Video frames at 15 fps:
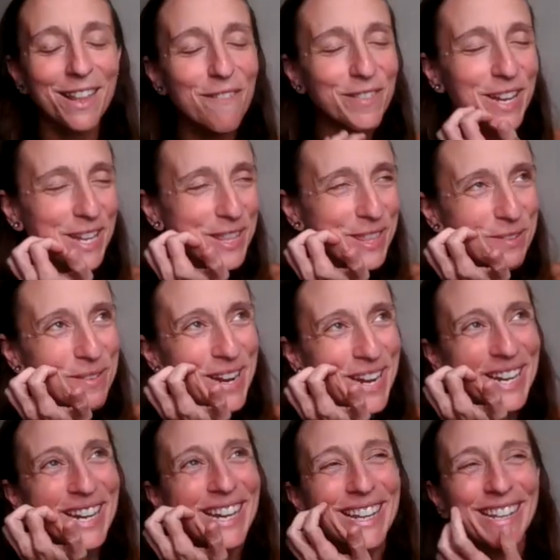Love it. The
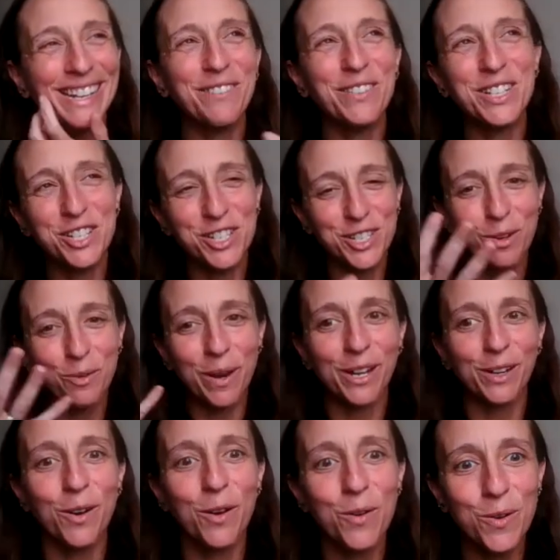way, even just the way
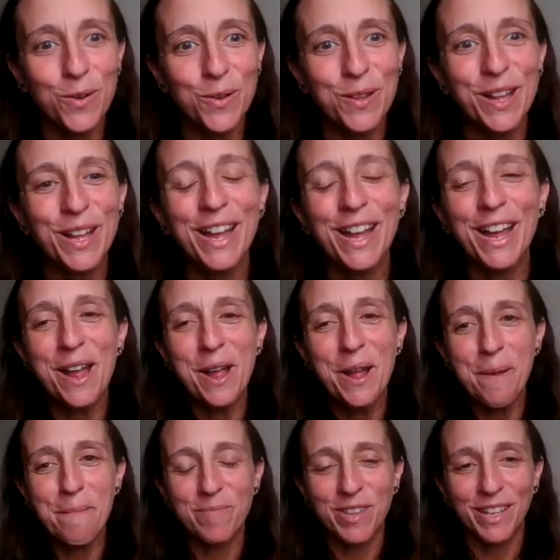your whole
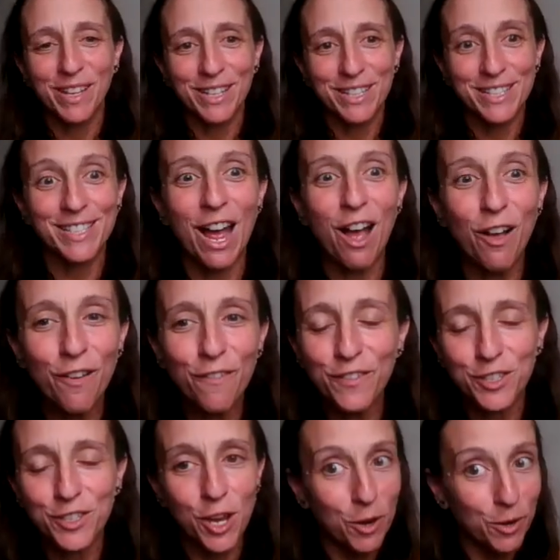self.
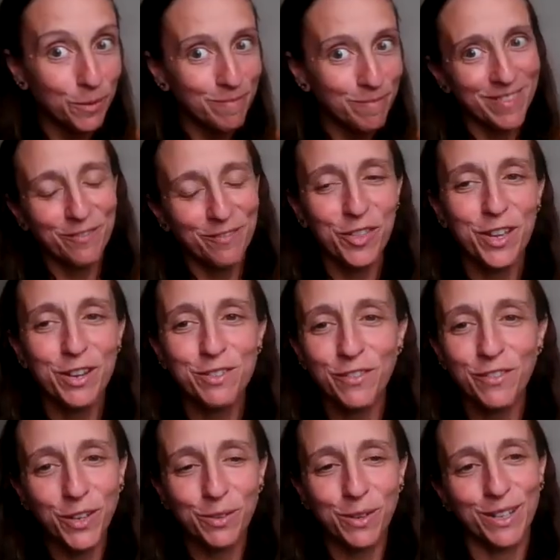So for those
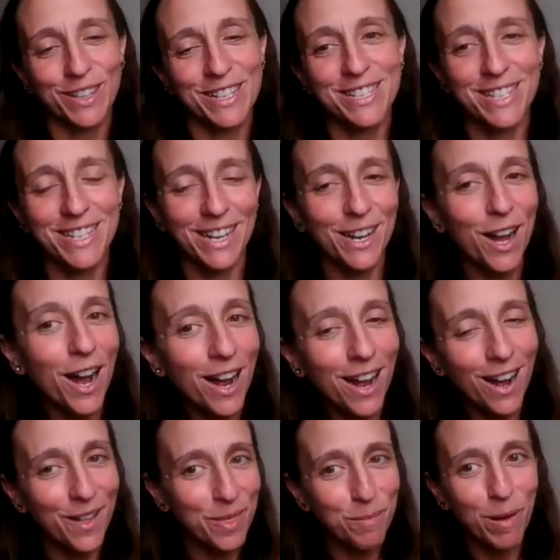of you who are listening
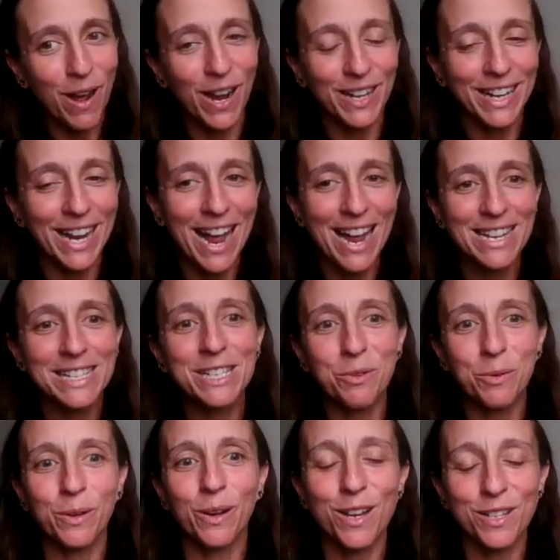on the podcast,
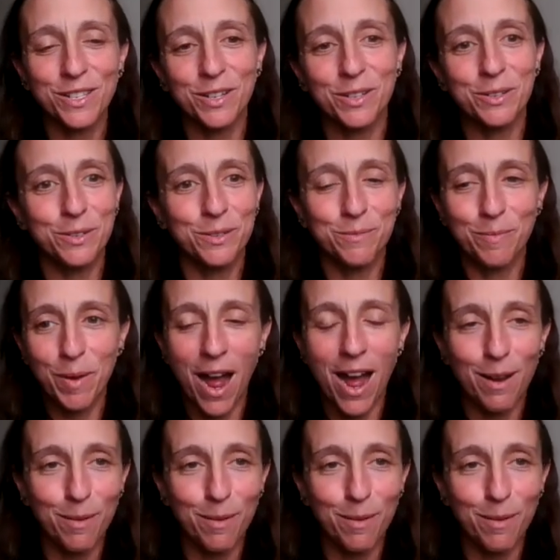we're also